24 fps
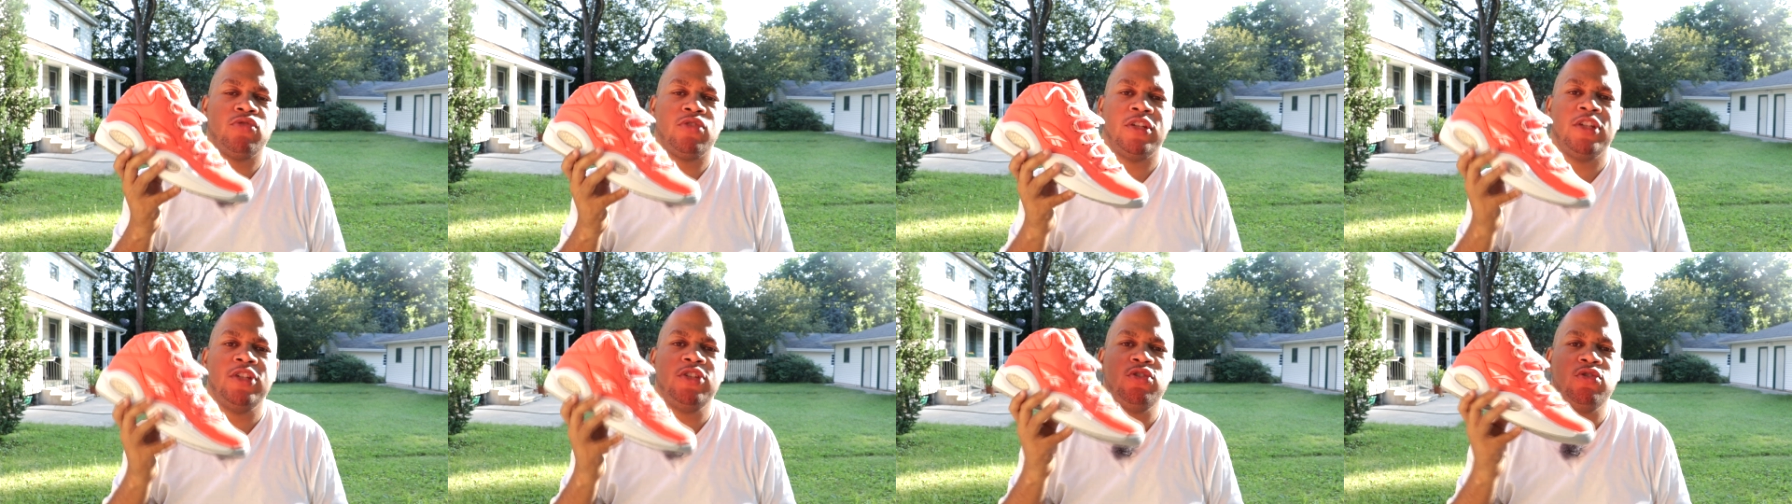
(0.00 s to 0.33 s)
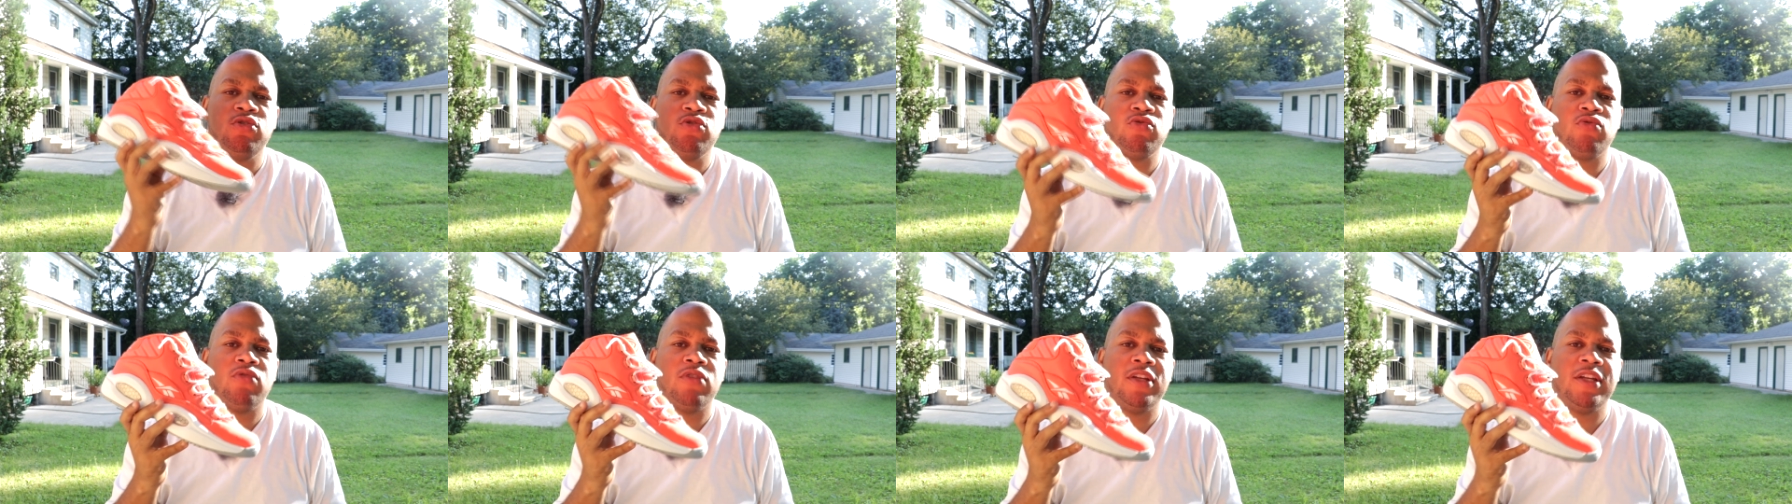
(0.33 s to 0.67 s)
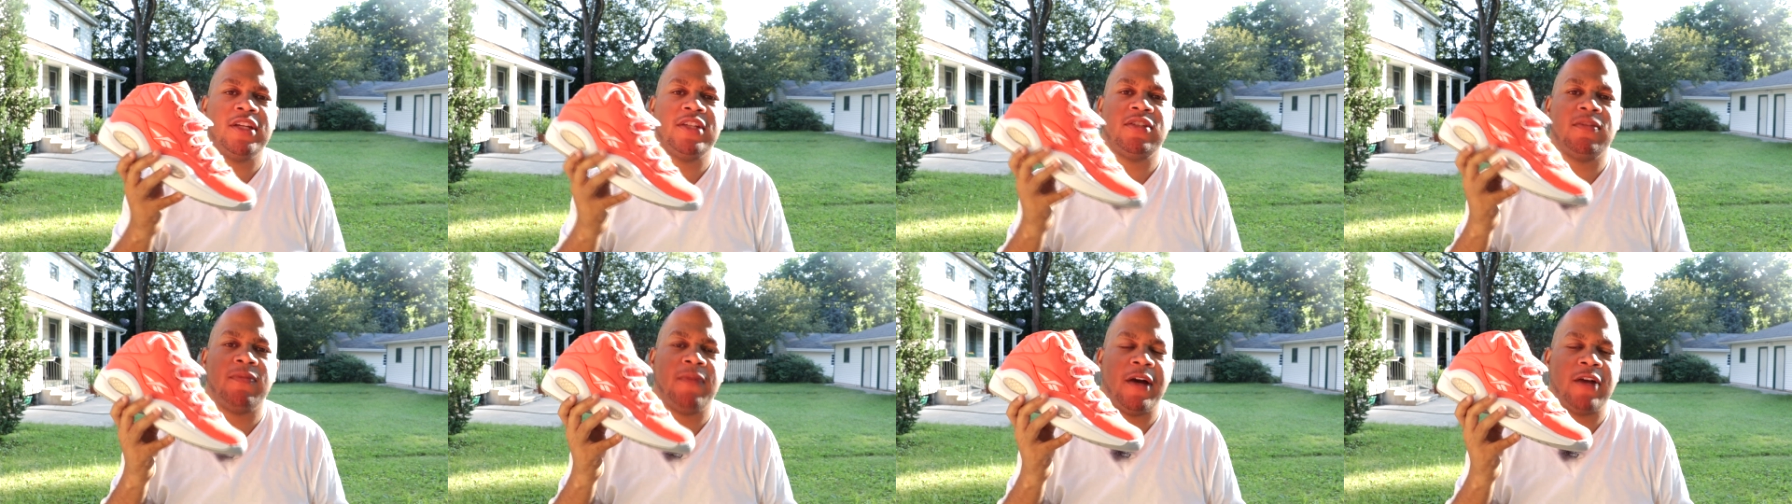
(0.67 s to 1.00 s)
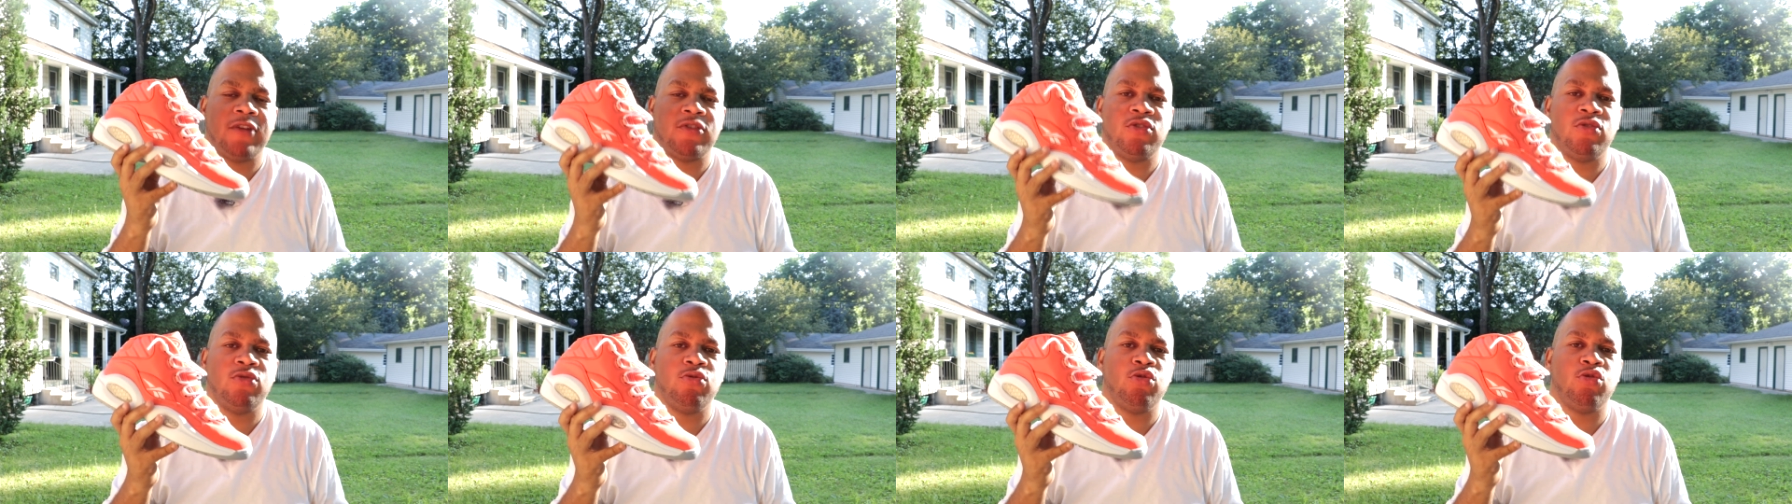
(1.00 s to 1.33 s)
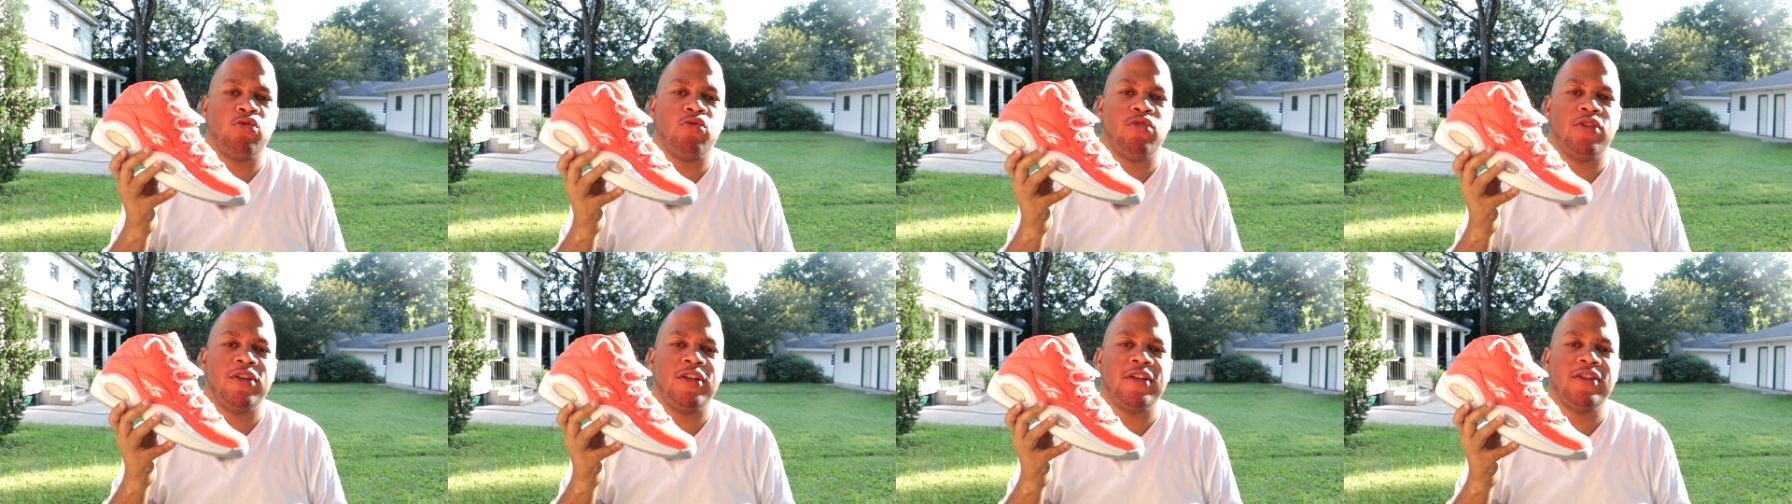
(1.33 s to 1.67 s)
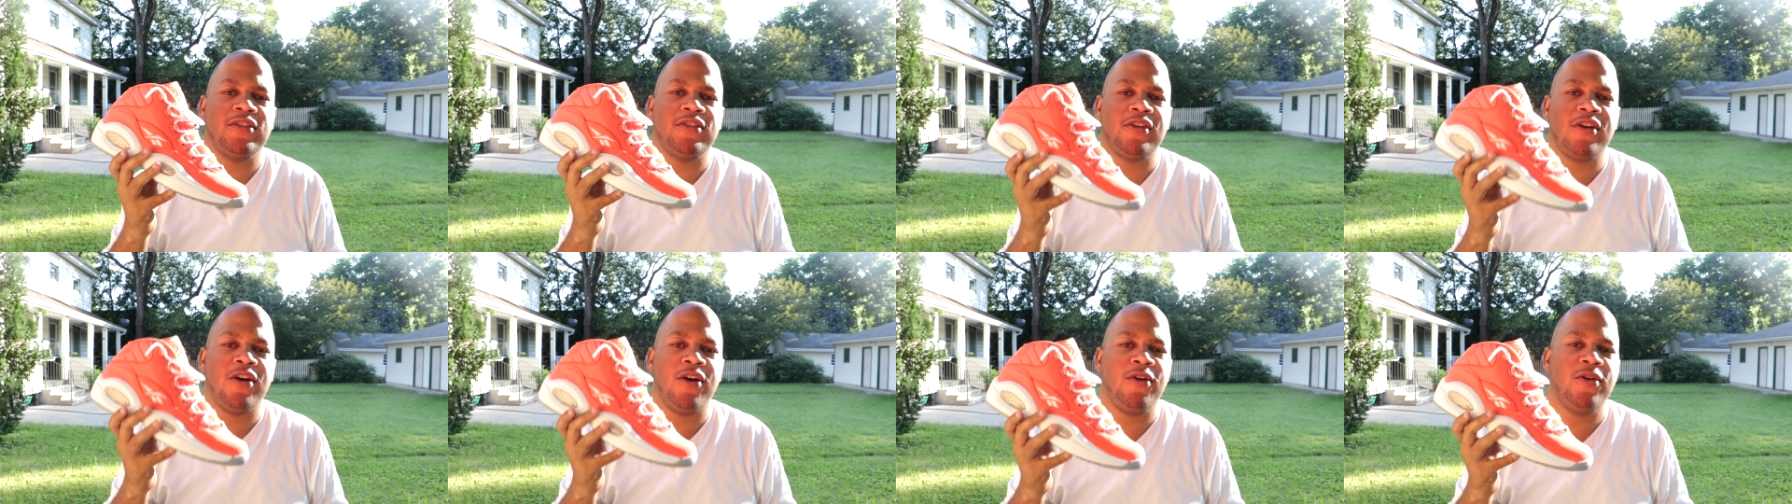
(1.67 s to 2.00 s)
These shoes released about two to three
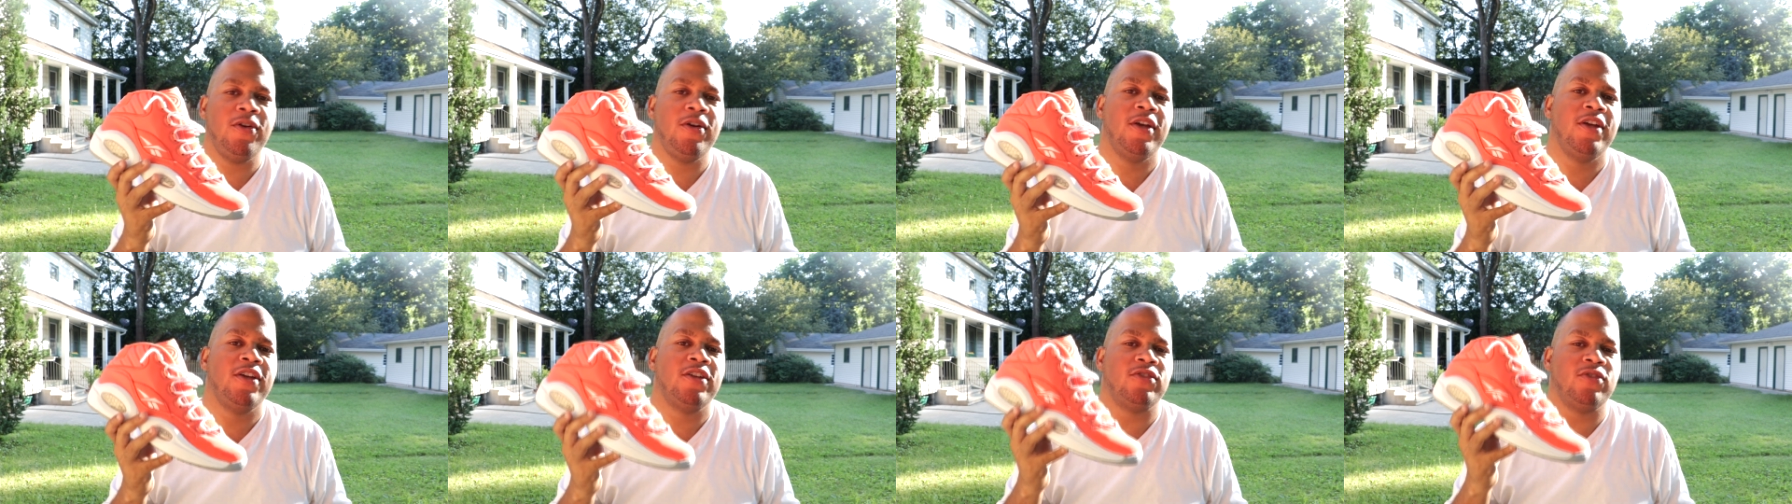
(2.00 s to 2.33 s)
years ago,